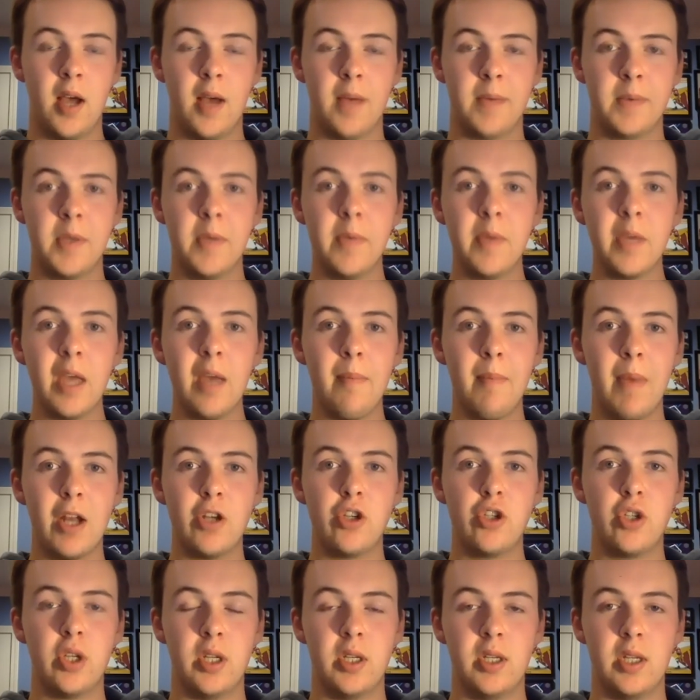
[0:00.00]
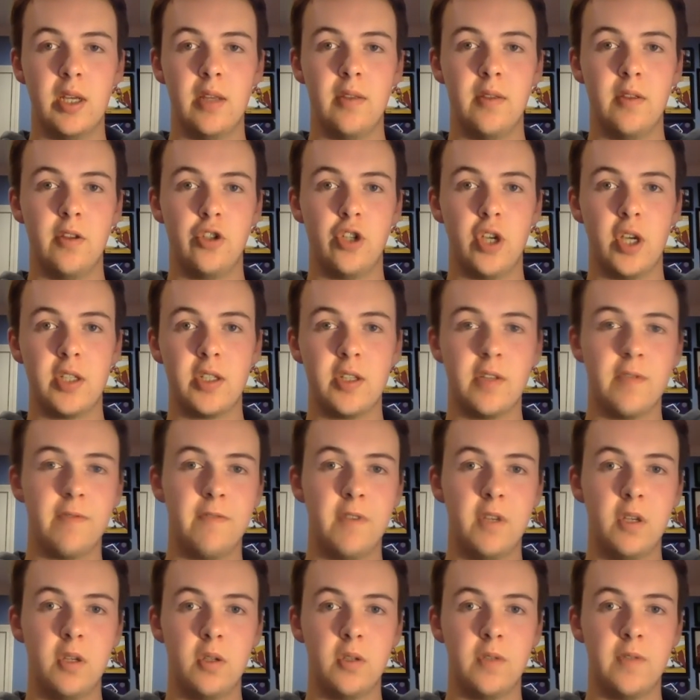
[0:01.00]
something I mentioned in the Justin
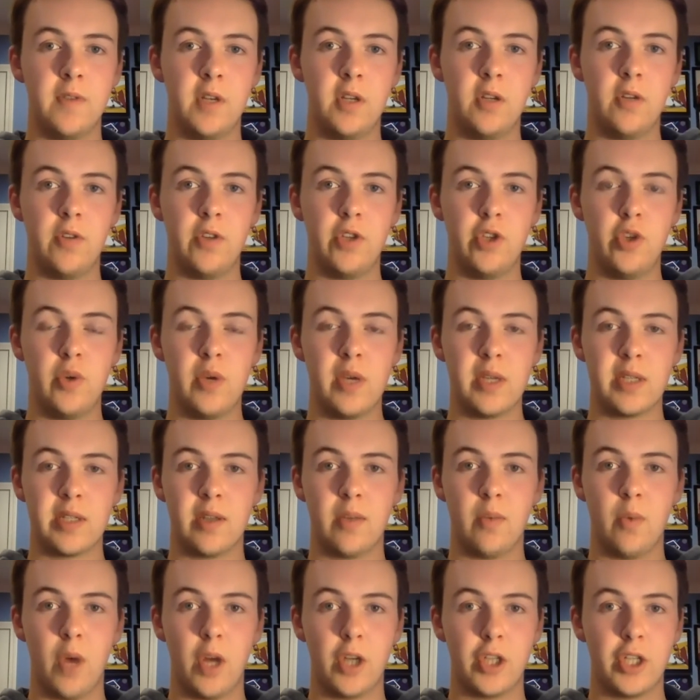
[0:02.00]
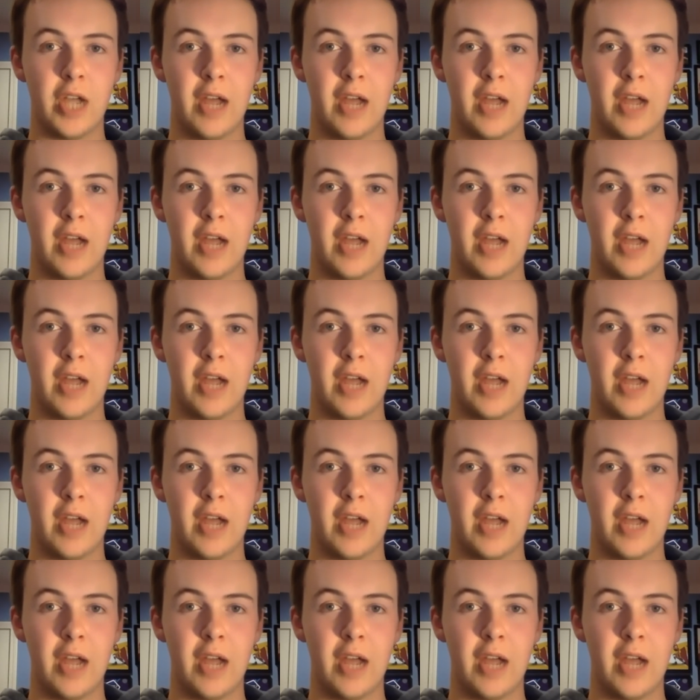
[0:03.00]
Fields video that you guys can watch